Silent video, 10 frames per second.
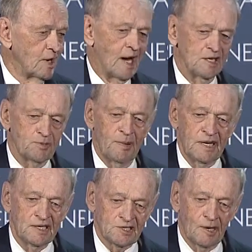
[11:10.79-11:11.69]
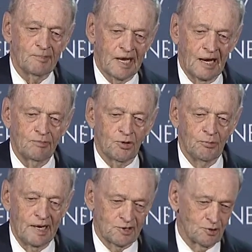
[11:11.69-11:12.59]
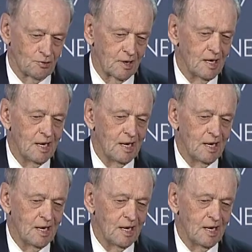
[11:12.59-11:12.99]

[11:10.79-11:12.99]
guys spending some time to make sure